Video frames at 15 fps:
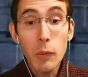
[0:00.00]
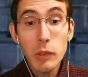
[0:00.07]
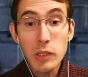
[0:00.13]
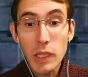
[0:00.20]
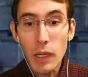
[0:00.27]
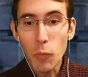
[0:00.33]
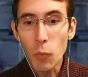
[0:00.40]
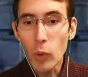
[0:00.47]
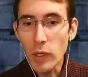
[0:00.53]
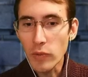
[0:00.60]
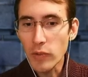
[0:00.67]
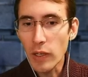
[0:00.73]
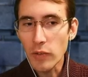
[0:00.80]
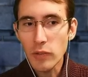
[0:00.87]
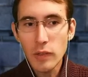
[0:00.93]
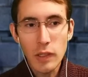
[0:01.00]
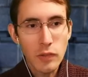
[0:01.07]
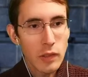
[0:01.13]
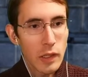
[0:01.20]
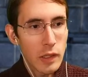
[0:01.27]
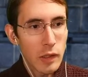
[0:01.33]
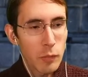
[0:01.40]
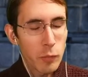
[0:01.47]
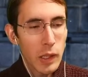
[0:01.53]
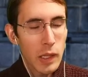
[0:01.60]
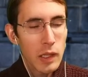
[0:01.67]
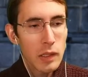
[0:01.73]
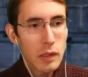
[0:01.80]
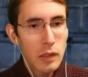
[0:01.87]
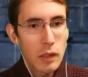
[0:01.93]
Okay, we took out one assassin. That's not that
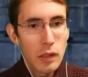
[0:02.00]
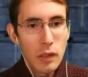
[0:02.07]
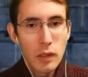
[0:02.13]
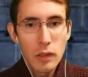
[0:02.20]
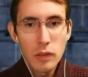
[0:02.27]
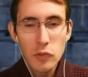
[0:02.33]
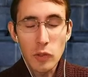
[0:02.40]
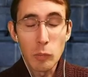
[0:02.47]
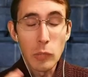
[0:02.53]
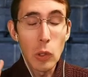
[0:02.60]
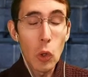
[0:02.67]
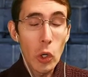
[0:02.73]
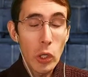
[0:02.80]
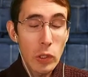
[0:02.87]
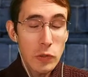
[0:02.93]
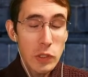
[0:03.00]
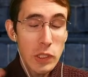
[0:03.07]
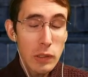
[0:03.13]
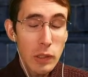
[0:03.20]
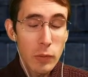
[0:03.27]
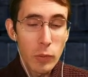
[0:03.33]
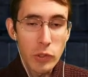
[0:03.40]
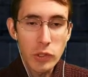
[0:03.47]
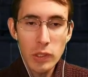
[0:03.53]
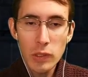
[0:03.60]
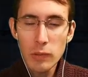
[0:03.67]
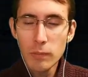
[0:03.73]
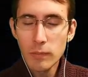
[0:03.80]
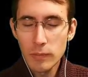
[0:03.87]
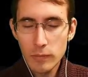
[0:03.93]
bad. Some loyalty in
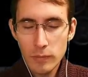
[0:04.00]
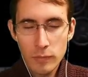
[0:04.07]
return.